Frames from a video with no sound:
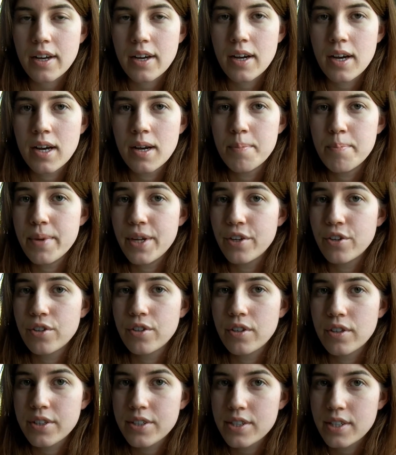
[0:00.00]
a
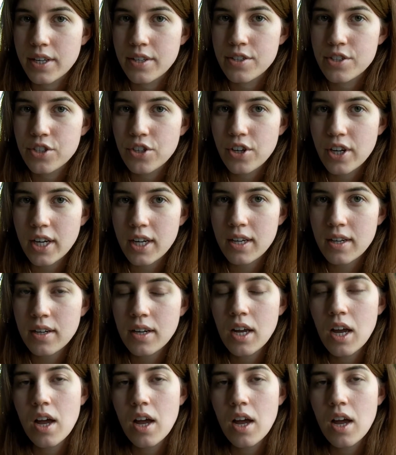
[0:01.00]
mineral sunscreen.